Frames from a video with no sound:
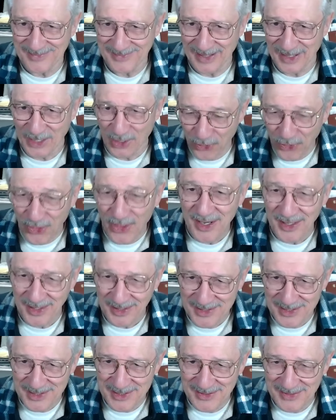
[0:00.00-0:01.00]
and
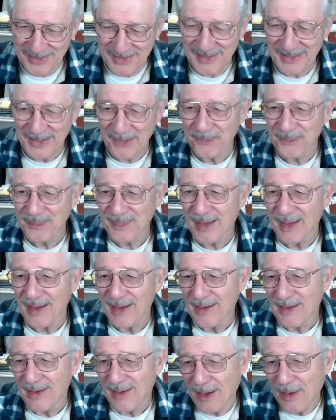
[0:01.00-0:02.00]
things, right?
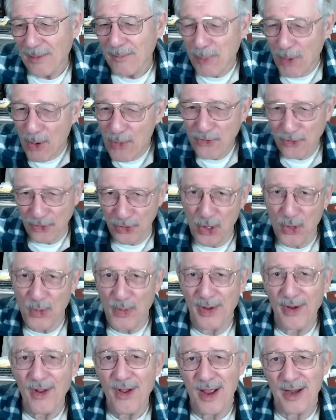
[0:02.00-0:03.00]
Both are
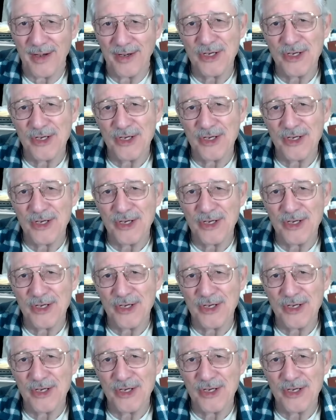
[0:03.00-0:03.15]
going on.